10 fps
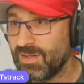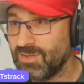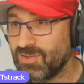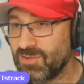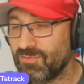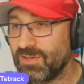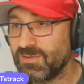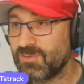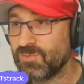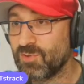Like Josh
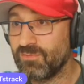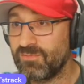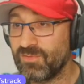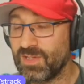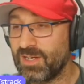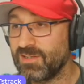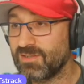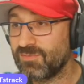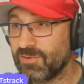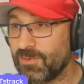Reynolds was good for the Lions
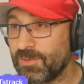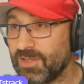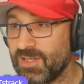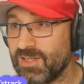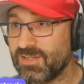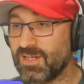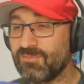for a couple of years.